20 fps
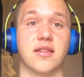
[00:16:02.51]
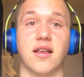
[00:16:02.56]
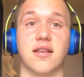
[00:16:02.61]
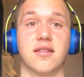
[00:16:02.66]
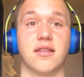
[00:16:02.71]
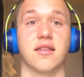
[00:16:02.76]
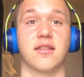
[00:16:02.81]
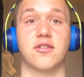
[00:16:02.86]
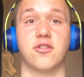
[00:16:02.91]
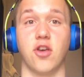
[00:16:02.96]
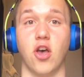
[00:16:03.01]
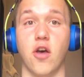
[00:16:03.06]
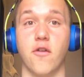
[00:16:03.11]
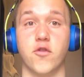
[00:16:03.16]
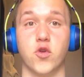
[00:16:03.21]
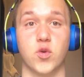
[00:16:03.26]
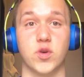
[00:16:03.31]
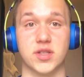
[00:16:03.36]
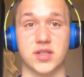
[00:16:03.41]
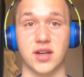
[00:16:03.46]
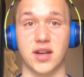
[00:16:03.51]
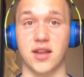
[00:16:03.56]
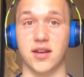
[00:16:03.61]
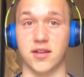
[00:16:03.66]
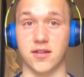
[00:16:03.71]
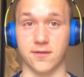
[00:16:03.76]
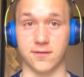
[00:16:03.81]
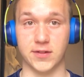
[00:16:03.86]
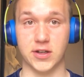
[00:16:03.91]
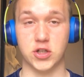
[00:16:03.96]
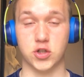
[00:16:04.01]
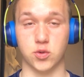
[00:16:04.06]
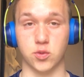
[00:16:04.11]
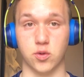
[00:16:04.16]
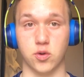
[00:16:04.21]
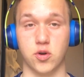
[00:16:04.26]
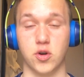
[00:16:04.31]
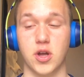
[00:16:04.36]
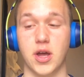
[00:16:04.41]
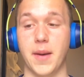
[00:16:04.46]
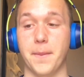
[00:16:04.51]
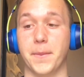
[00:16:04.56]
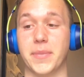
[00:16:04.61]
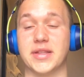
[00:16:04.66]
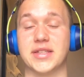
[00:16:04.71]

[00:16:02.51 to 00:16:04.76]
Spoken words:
that doesn't serve you as an individual,